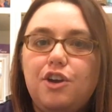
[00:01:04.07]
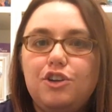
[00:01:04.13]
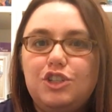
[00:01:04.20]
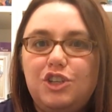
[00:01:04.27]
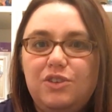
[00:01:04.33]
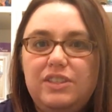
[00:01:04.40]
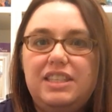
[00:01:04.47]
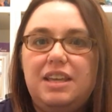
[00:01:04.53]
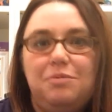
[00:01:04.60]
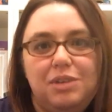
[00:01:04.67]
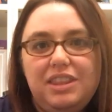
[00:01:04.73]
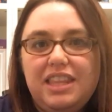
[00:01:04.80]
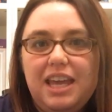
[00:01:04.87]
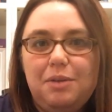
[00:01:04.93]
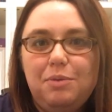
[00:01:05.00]
cartoons
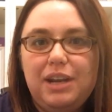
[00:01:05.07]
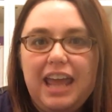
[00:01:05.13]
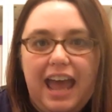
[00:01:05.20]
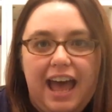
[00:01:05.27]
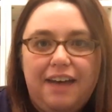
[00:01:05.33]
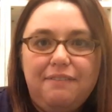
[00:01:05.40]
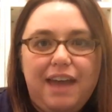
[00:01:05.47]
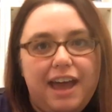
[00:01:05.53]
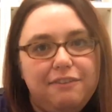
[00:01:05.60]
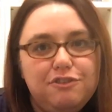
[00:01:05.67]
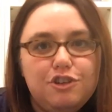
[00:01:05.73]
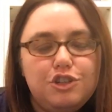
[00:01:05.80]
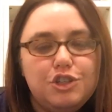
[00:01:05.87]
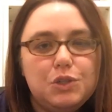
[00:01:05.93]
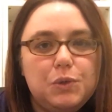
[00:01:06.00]
that they would have
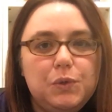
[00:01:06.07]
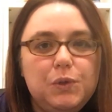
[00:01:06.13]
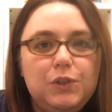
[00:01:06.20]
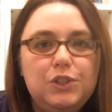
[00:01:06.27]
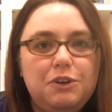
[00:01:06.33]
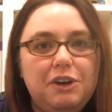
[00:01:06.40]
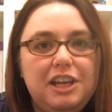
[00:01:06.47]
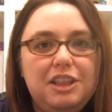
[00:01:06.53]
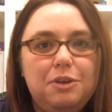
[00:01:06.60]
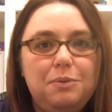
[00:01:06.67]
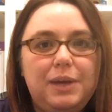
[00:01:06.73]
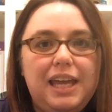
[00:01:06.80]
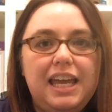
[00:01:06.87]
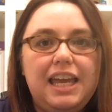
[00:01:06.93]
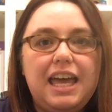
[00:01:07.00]
after school during the
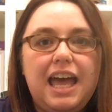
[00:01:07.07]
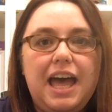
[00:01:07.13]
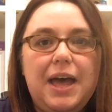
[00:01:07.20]
week,